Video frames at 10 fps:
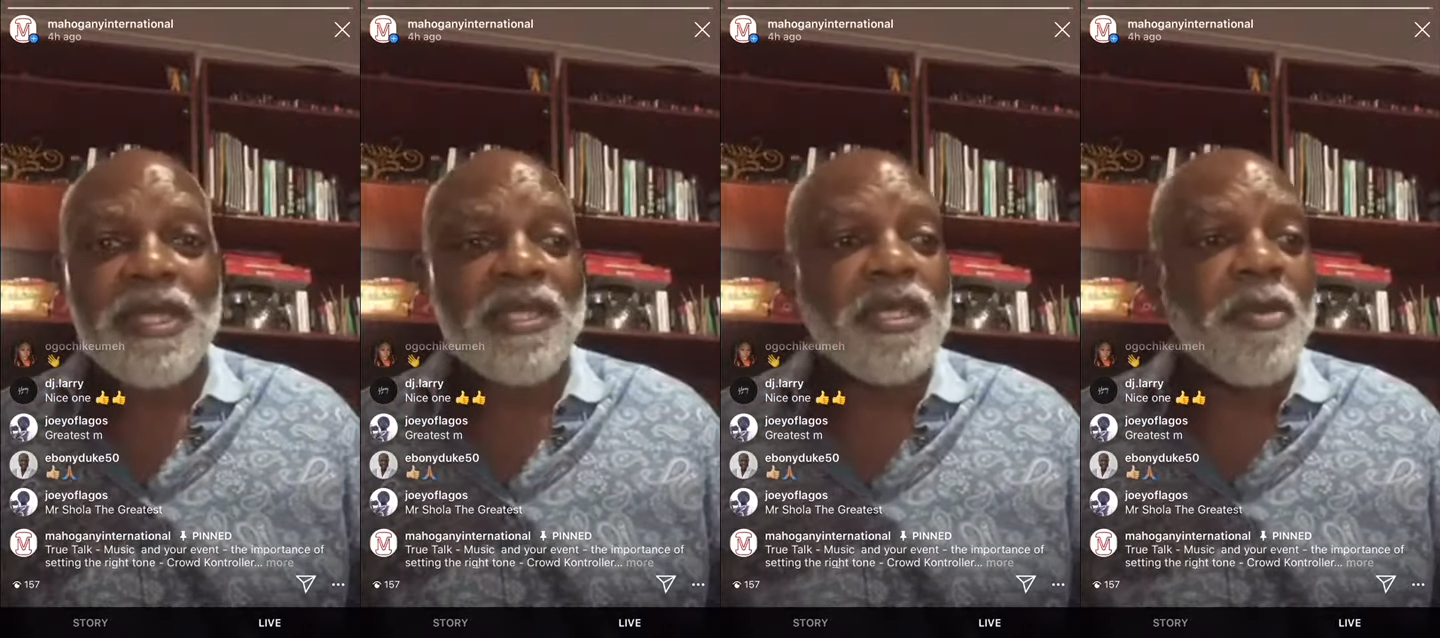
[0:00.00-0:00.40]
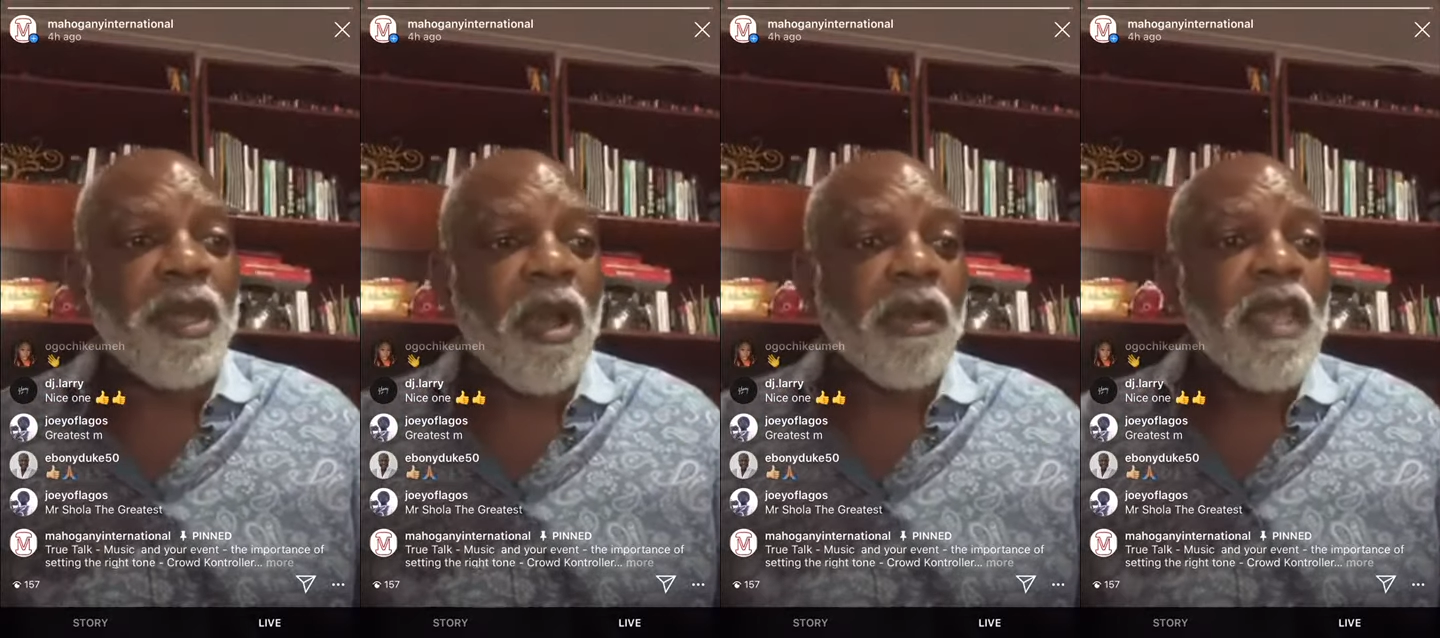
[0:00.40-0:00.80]
Going to be
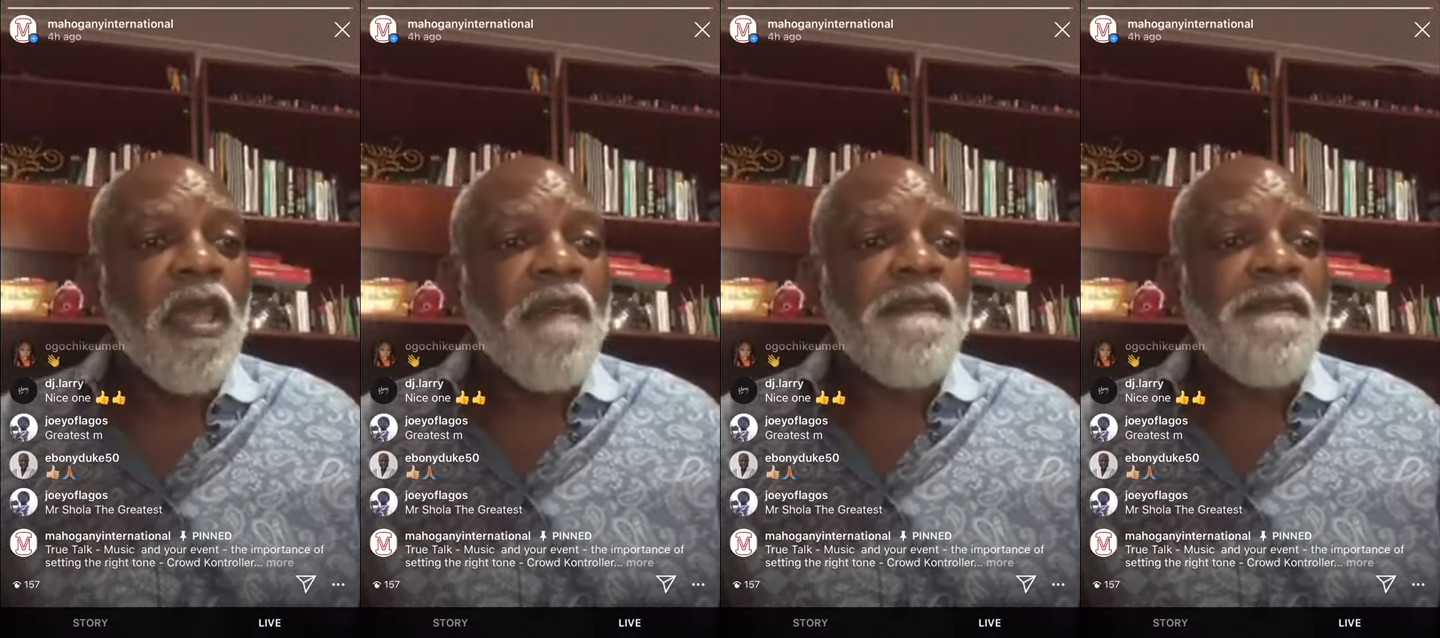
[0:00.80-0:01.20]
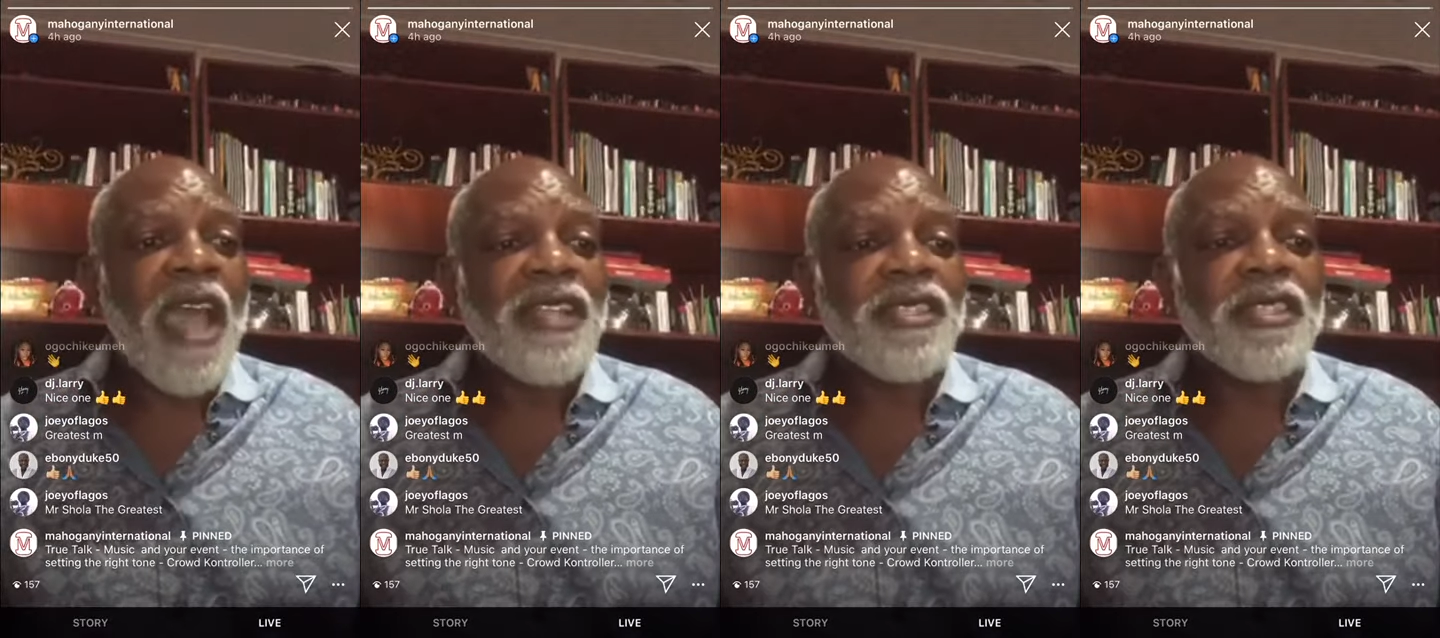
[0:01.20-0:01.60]
on
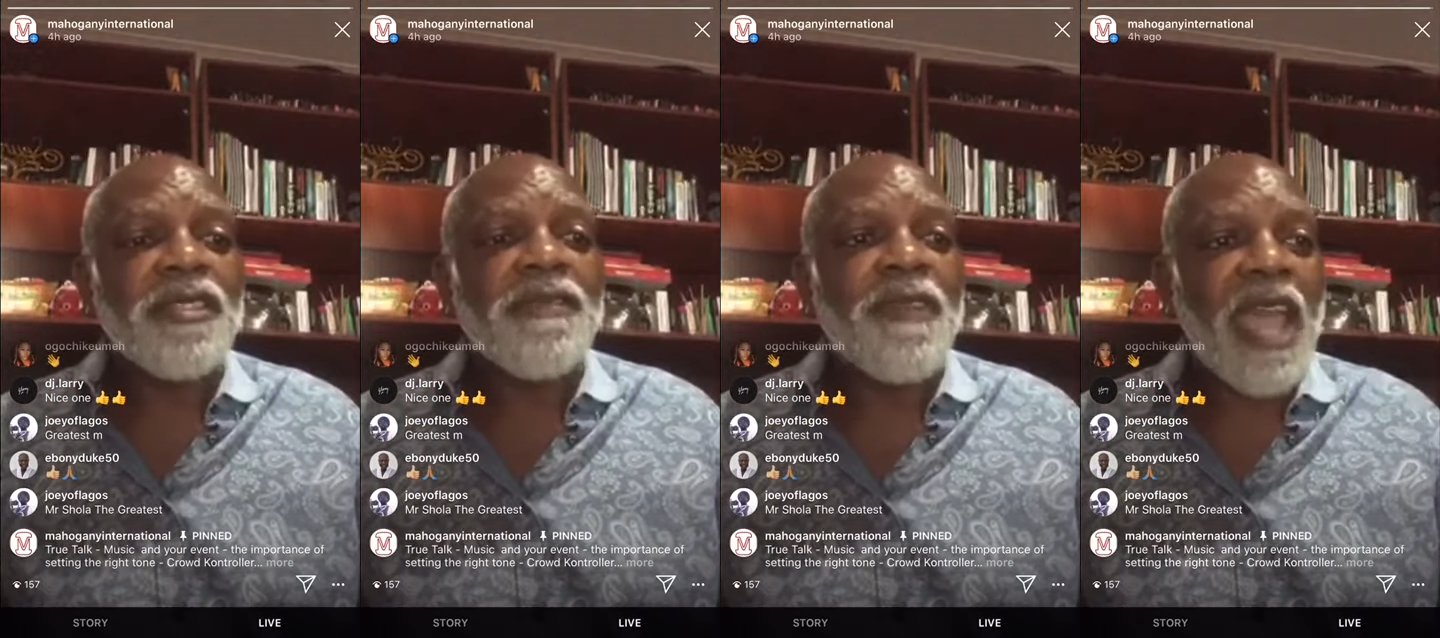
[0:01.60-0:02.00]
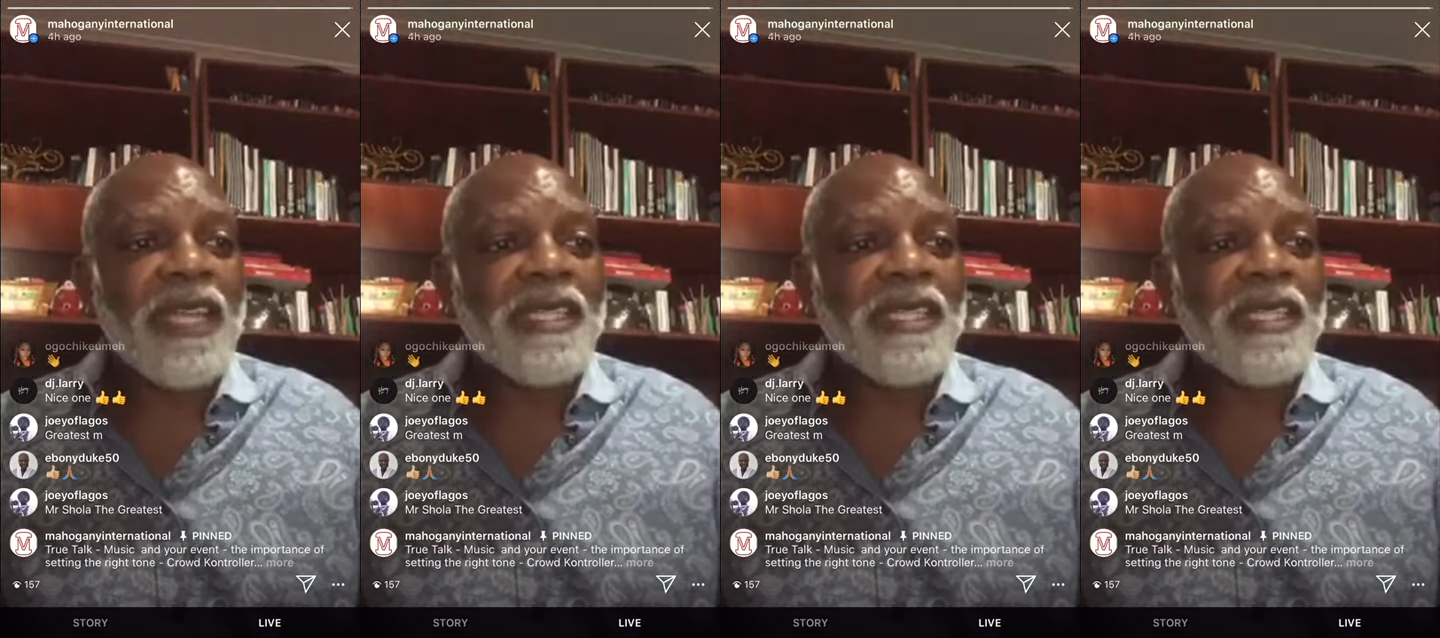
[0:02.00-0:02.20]
Fashion Finds